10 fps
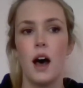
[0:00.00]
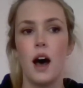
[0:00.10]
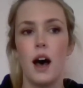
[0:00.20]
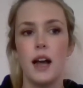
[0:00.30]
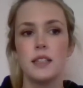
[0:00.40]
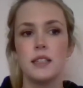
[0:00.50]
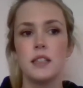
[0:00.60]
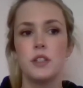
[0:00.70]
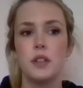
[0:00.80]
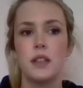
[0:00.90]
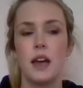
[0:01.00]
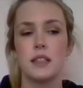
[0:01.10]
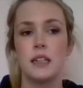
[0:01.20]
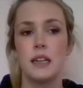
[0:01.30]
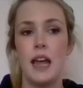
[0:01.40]
Eisner
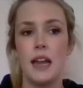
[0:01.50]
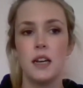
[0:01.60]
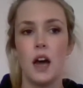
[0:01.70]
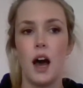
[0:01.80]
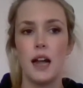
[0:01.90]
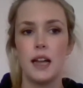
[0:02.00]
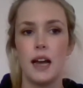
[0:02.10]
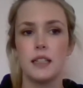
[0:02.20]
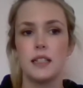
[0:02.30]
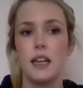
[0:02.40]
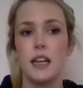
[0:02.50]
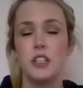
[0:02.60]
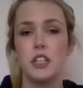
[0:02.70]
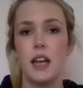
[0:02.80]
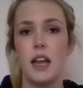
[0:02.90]
2008 highlights that
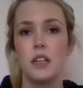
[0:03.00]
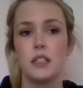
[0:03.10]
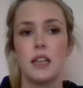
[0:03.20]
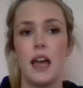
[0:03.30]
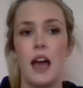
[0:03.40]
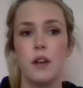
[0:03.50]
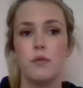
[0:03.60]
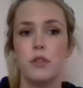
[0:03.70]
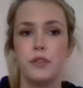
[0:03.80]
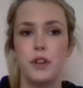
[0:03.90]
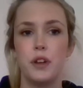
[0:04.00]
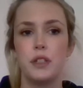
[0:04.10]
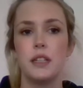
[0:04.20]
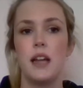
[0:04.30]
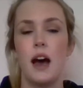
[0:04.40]
educators can refer
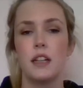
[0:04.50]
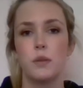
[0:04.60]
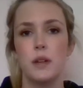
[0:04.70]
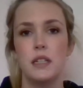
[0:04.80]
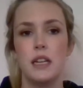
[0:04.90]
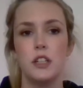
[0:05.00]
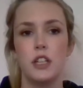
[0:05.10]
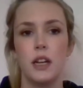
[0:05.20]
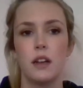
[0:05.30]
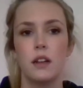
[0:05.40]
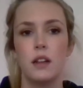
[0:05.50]
to the arts when teaching